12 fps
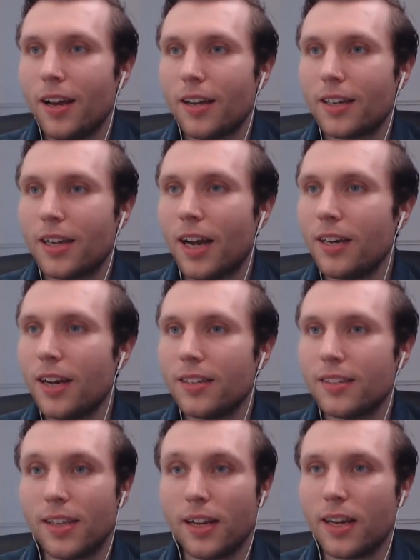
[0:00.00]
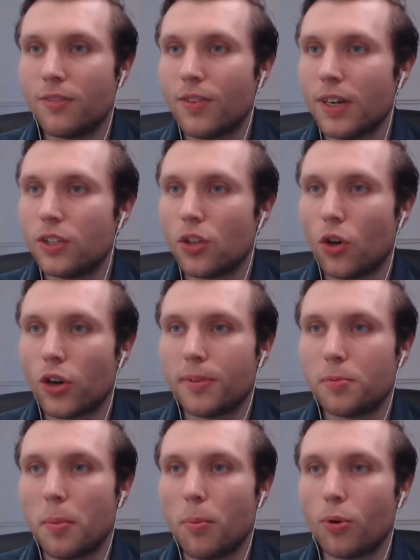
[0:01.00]
Can aesthetic and religious arguments
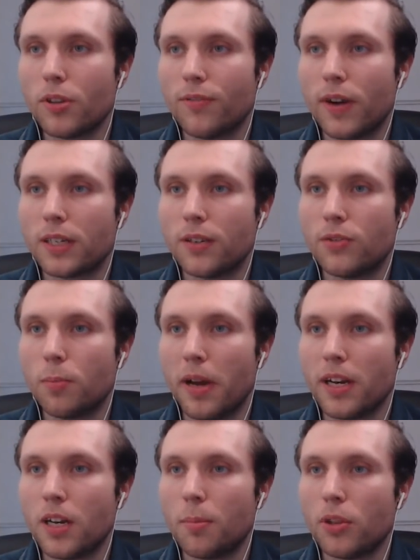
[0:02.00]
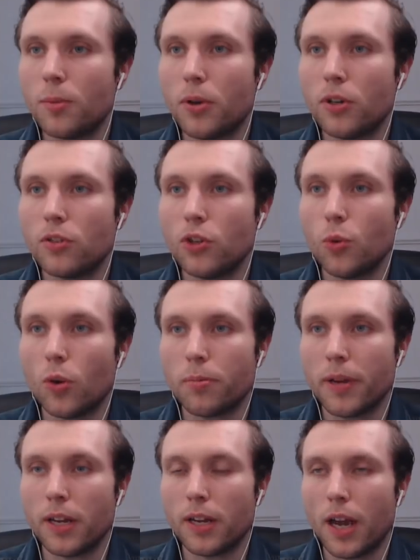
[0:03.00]
be both effective depending upon the person you are debating?